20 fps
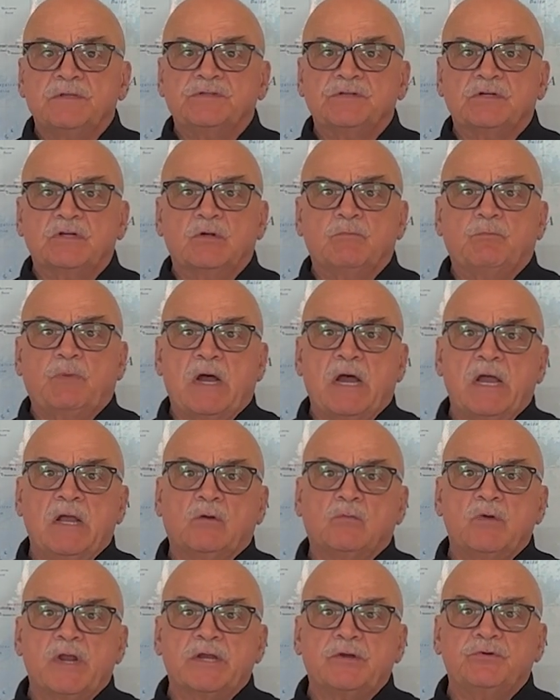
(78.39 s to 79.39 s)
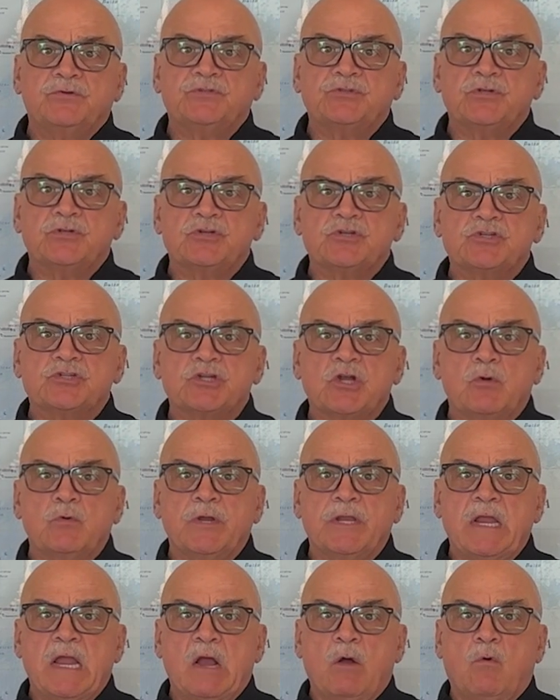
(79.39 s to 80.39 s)
to compile records
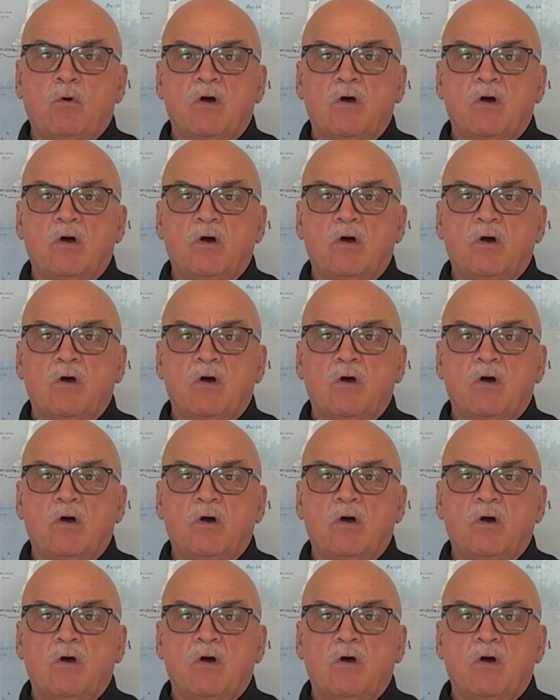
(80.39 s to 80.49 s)
showing how